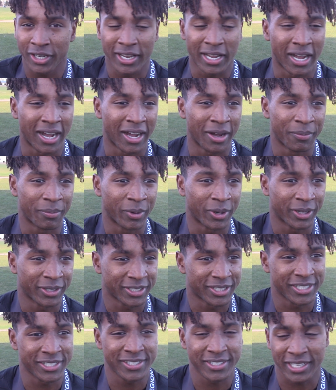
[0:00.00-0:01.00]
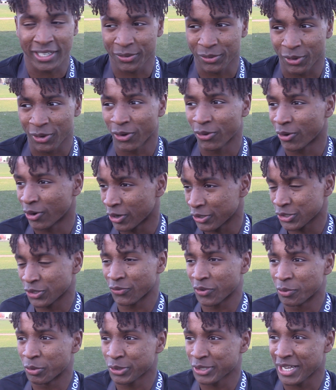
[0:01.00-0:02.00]
But just like we're also
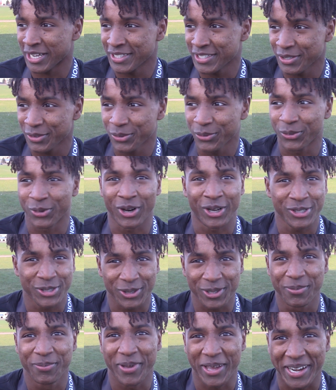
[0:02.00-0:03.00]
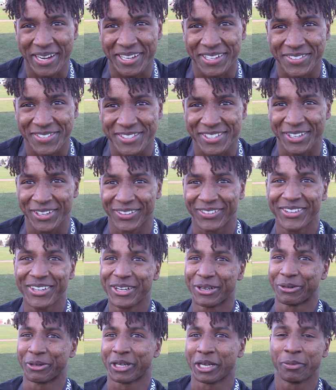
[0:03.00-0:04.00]
from Wisconsin, we're also competitive. So
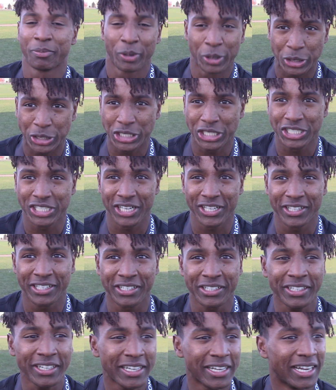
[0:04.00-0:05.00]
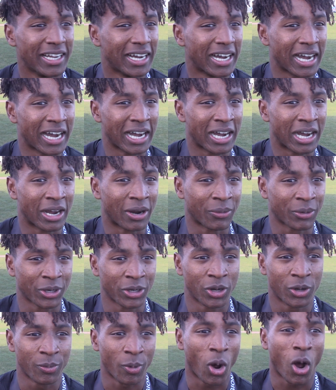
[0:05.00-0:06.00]
we're going to push each other. We're going to
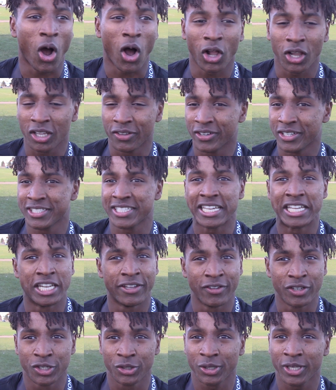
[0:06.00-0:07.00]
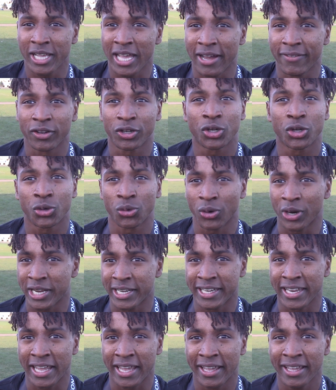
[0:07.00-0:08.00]
hope all of us individually have a
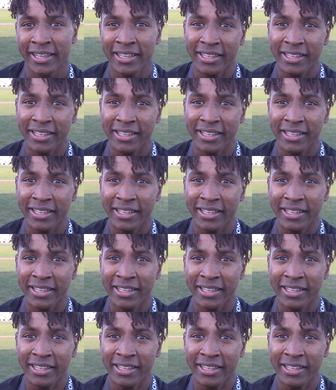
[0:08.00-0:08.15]
great day.